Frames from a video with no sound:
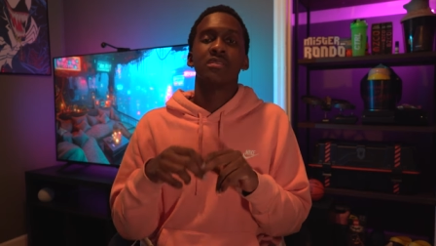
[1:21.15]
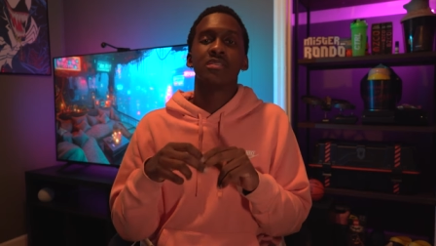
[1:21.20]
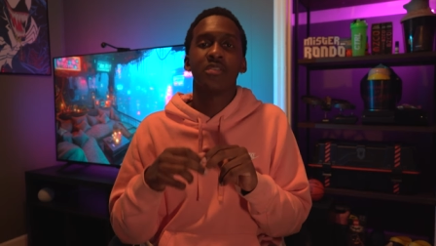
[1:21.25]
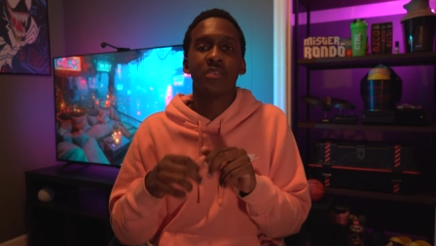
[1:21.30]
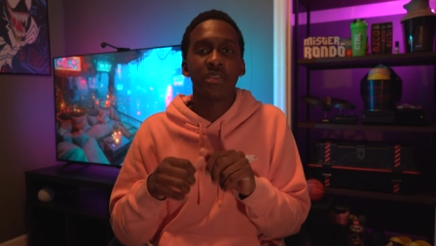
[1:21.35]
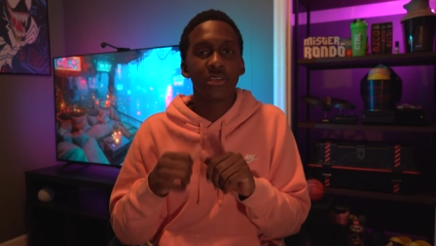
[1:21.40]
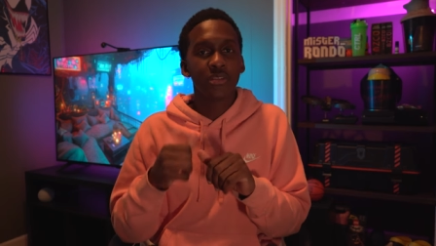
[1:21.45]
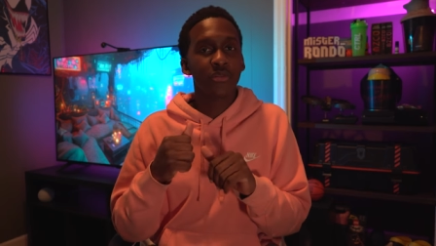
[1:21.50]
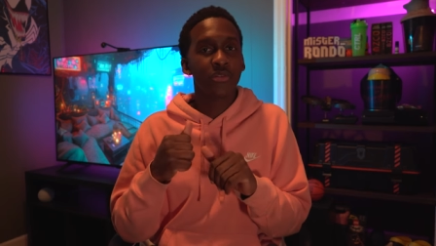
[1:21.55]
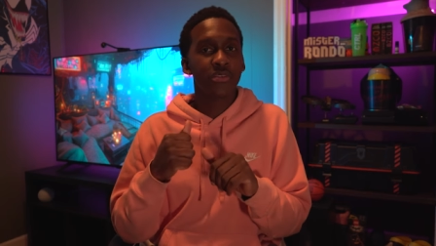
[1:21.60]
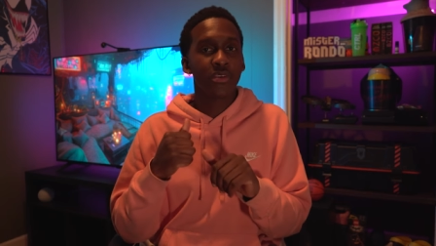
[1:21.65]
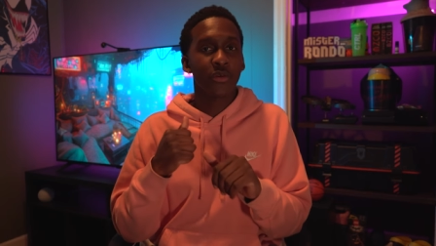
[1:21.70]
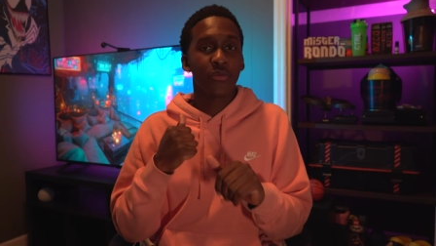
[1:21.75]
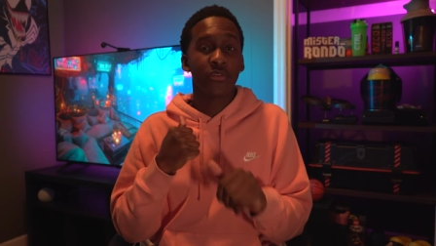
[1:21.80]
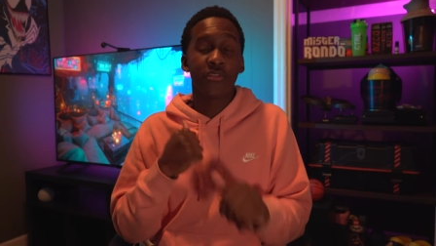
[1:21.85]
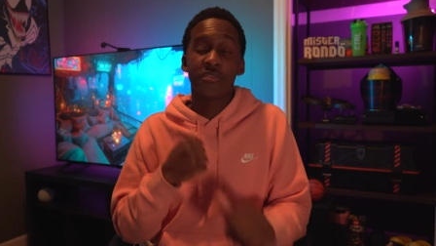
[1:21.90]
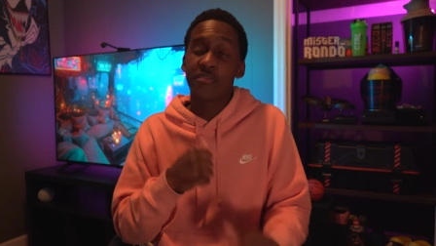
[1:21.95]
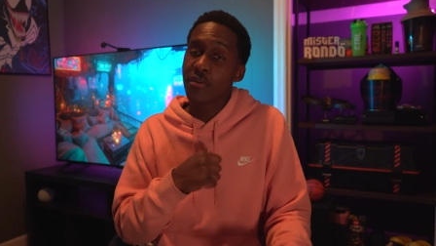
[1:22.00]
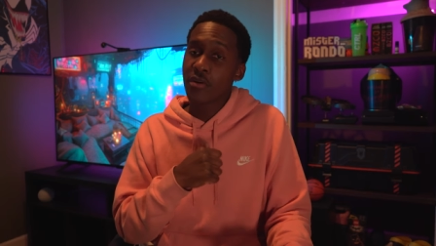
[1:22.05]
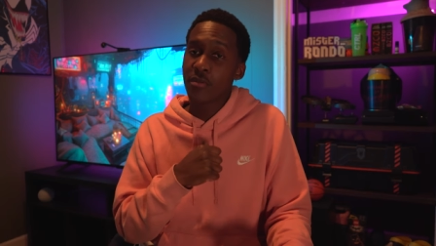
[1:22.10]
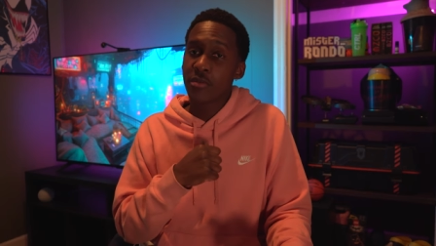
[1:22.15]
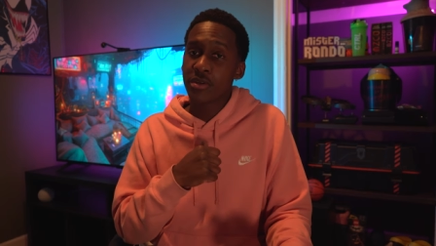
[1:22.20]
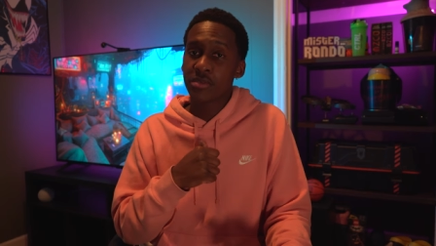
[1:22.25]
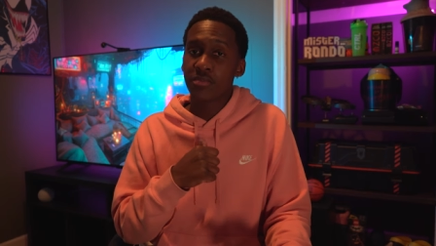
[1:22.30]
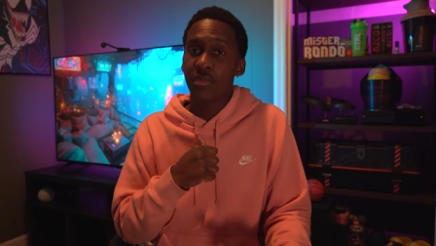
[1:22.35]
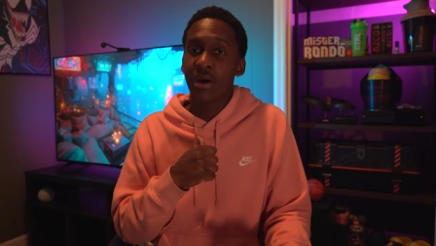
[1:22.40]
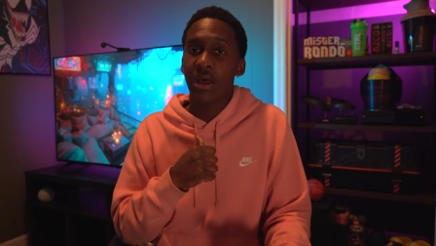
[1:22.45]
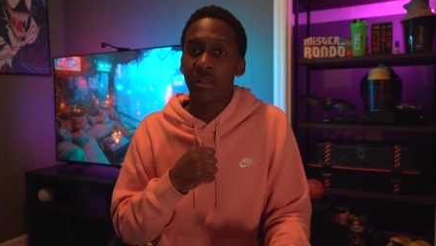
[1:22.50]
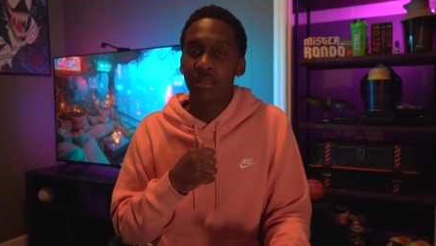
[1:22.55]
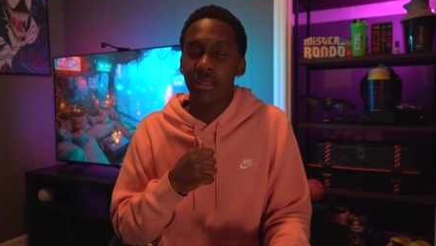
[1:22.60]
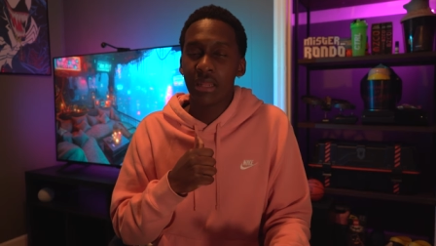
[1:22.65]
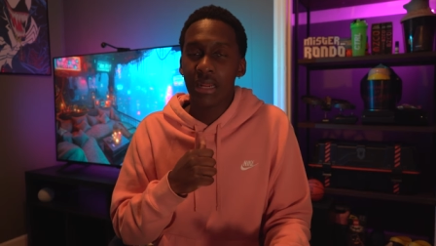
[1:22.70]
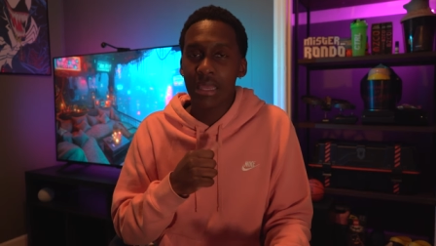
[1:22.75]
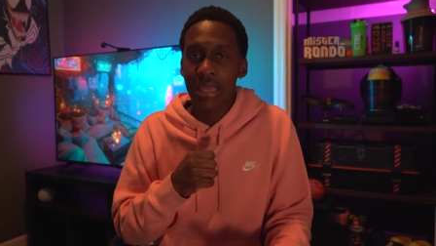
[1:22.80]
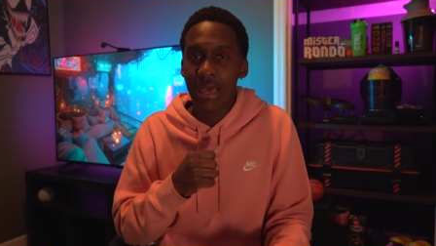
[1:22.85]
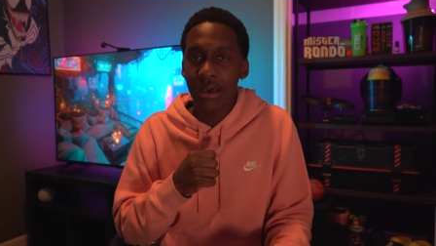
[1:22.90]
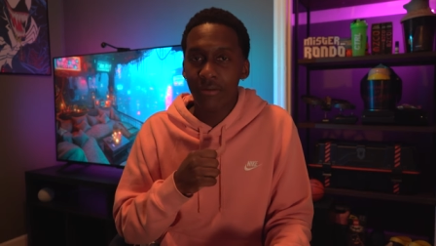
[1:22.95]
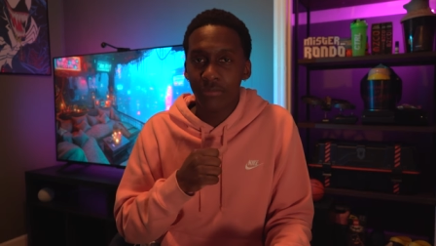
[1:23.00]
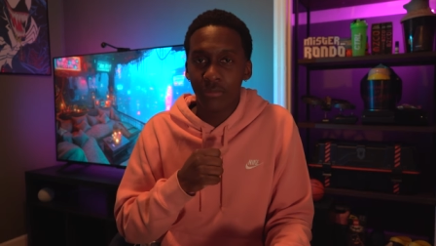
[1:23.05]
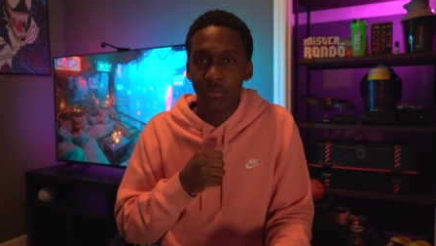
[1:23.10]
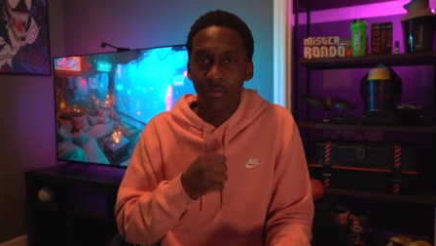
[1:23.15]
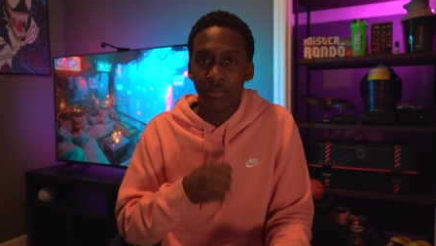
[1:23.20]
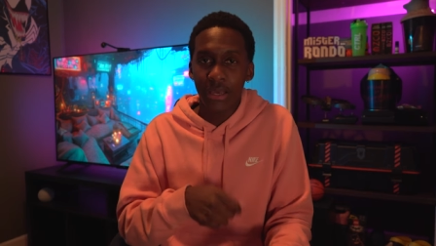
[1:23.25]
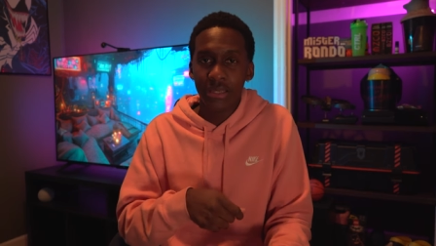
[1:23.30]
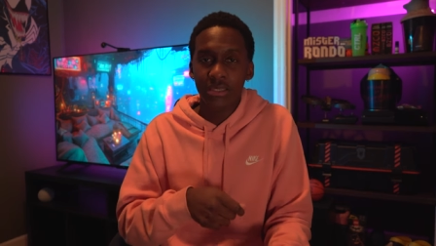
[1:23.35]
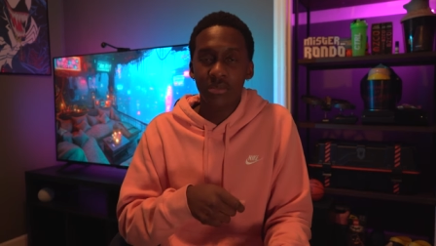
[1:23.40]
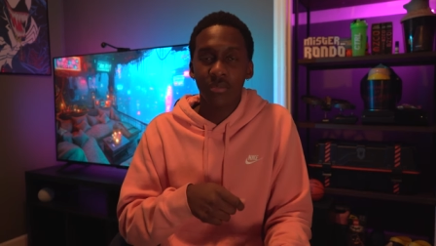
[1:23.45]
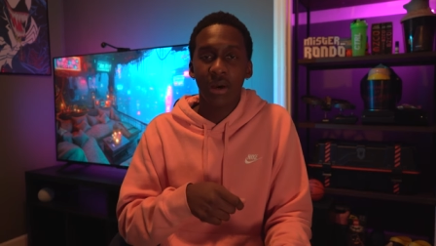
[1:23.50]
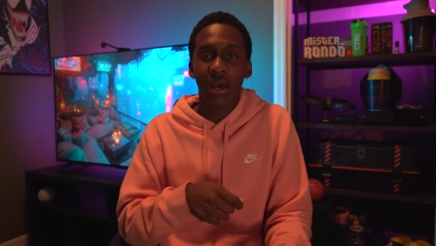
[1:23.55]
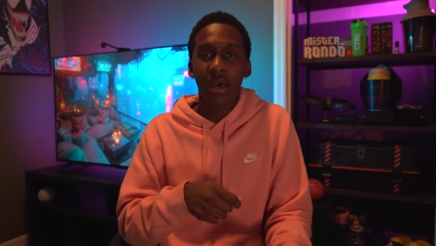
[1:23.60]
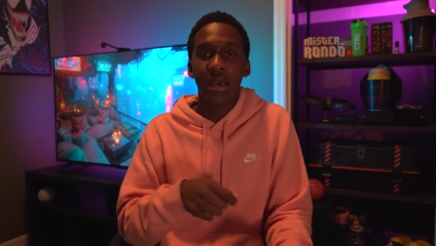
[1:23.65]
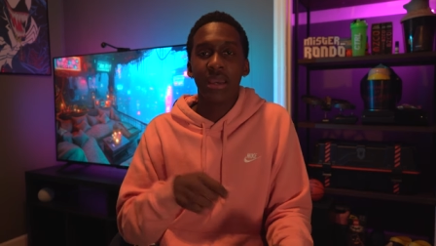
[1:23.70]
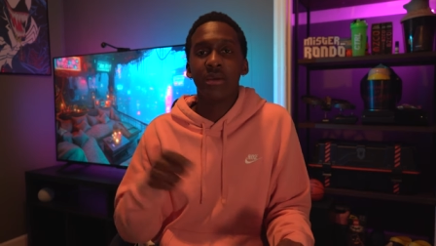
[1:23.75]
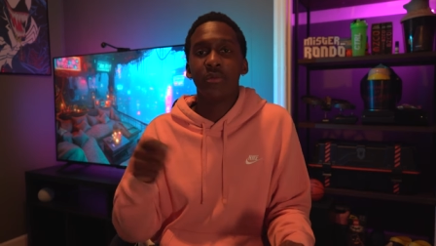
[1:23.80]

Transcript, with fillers: So this was a refurbished model that I got from Best Buy.